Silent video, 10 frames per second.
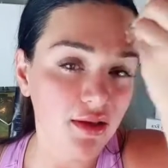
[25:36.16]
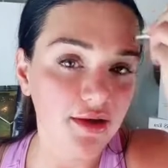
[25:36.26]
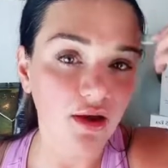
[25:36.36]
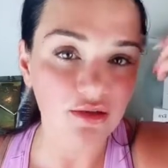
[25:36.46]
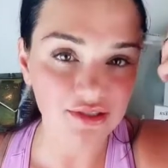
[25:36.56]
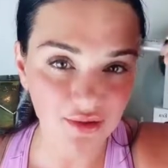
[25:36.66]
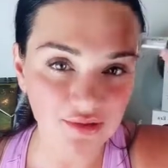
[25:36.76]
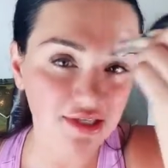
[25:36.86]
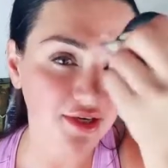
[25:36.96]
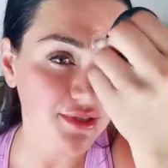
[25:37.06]
And also
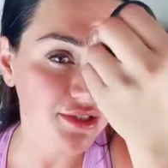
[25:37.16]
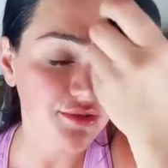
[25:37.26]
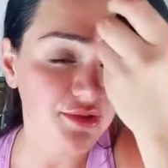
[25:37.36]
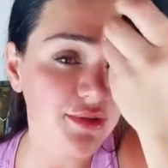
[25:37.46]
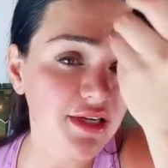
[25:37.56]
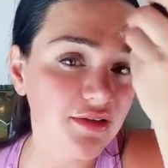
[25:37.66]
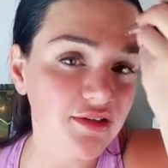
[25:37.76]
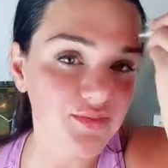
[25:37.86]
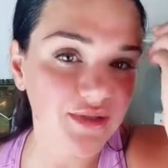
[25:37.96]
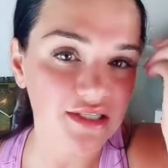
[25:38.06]
it's gonna reduce
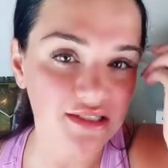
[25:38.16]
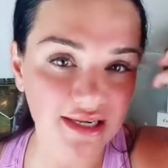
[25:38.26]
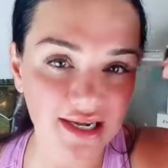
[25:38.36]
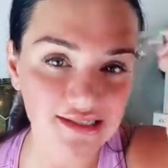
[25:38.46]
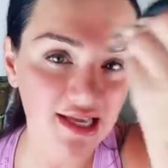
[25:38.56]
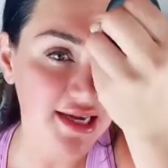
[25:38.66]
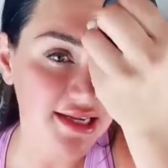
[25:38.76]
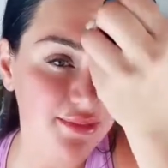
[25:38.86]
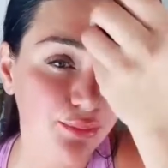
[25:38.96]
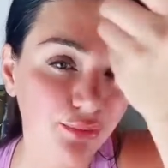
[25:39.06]
wrinkles because, like I said,
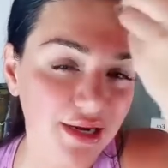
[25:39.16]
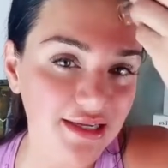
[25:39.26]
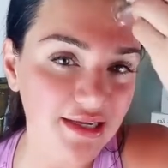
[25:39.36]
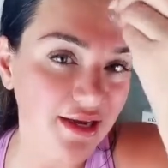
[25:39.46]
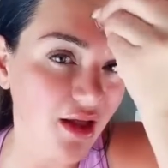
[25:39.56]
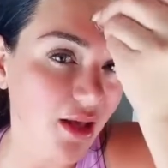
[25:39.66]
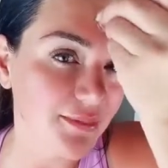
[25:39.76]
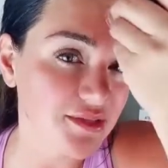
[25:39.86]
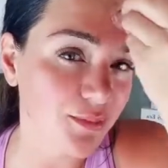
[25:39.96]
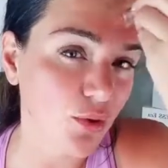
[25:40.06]
it's breaking it
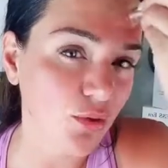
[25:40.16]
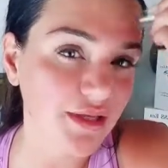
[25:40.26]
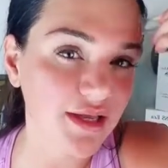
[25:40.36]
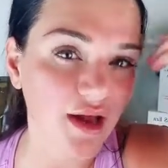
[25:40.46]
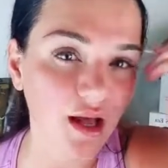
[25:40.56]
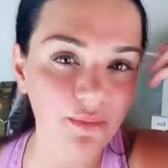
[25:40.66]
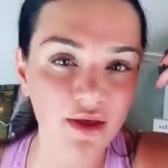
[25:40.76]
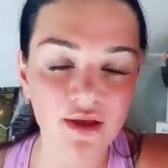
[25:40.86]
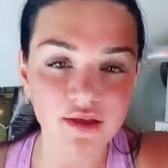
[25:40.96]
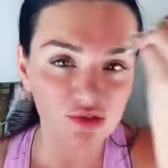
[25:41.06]
up. It's pulling it up
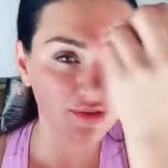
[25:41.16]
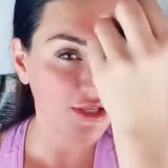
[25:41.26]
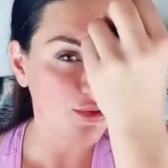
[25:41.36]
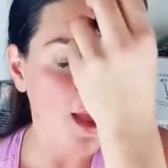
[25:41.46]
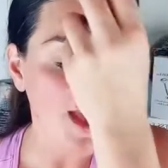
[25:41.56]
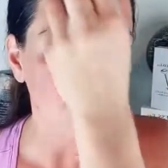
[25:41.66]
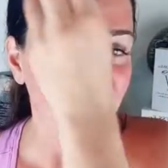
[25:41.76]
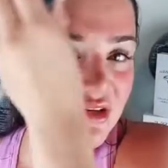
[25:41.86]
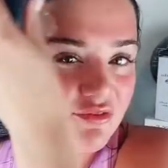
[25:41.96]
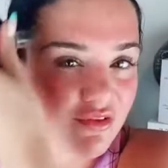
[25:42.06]
so that you have
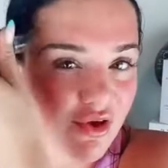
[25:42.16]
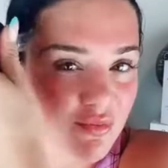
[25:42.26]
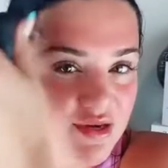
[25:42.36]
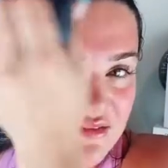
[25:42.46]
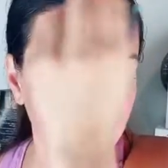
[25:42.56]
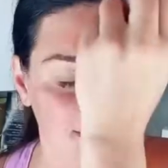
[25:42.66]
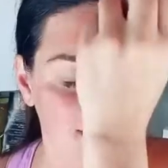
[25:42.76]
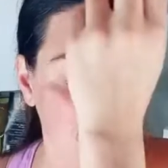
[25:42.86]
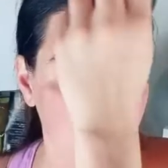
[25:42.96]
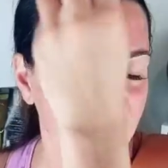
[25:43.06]
a good flow beneath the
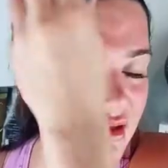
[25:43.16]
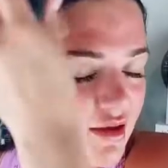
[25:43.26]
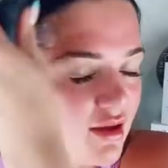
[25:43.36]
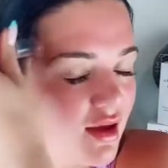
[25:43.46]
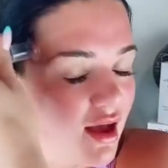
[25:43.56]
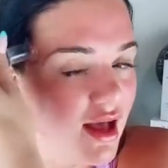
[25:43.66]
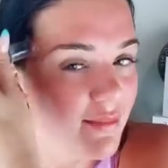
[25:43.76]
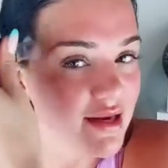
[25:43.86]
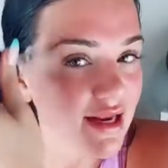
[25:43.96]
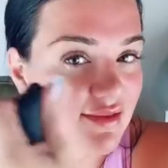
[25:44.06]
skin.
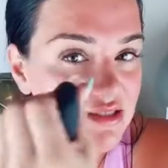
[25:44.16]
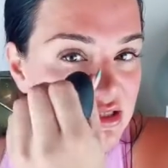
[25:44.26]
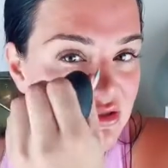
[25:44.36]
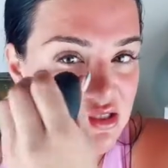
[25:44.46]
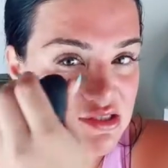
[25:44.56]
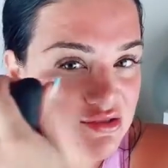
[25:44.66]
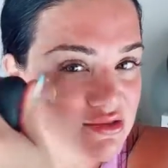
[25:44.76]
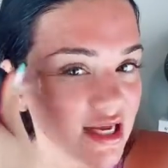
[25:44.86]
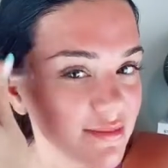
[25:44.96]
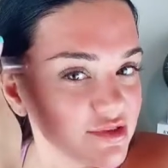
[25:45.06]
And I like to do this
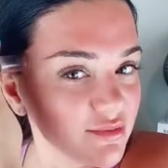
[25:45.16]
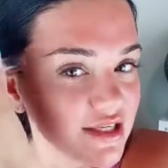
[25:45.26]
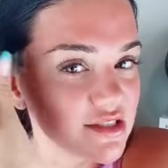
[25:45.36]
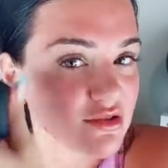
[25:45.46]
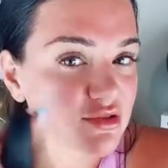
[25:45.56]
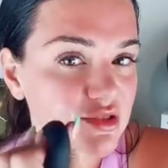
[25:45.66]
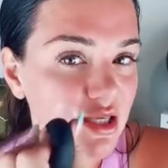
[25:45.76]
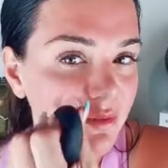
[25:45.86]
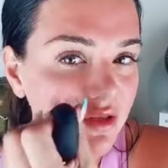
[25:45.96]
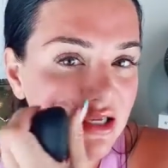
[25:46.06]
2 times a week. So
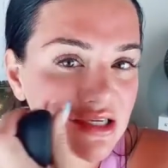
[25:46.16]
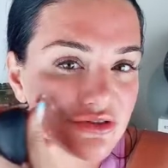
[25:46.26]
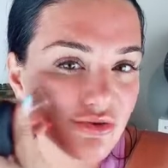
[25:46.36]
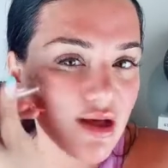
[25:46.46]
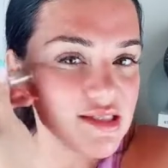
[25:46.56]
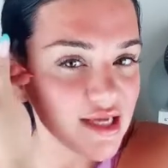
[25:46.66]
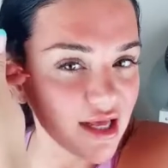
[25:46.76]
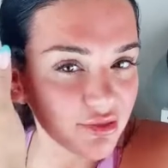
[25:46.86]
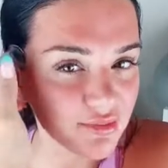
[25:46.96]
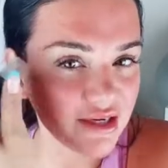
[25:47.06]
typically I do gua
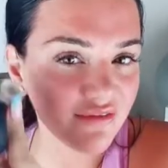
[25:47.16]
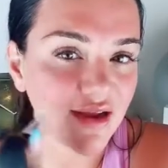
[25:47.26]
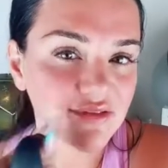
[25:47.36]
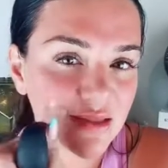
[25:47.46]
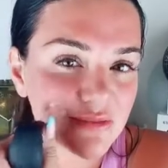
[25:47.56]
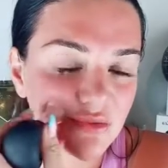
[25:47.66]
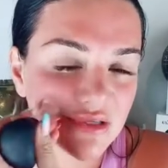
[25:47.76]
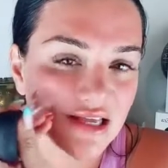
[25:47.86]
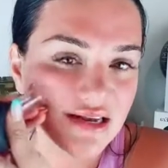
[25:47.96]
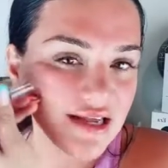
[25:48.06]
sha 3 to 5 times a
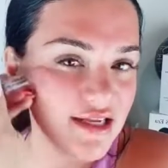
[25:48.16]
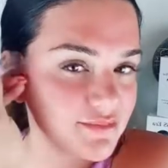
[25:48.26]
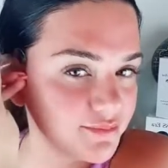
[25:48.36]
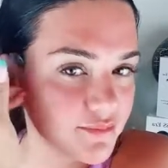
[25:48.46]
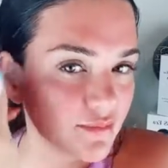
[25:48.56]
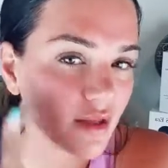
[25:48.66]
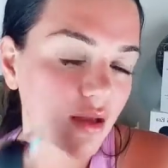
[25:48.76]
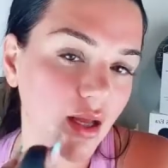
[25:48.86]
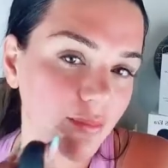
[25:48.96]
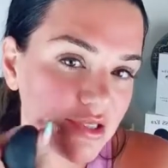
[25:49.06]
week at night,
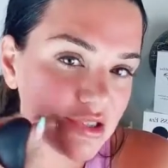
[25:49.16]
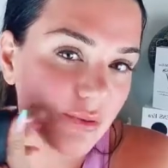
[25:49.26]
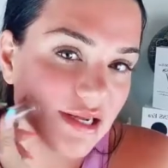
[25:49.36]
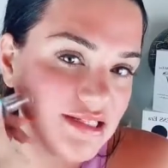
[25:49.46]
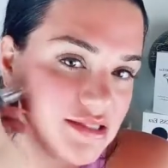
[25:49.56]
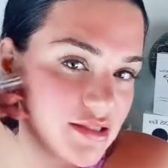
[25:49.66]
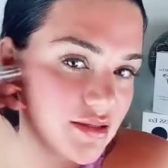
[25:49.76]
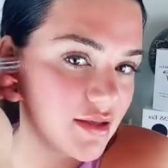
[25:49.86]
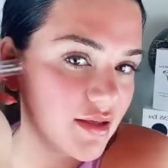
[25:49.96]
cupping twice,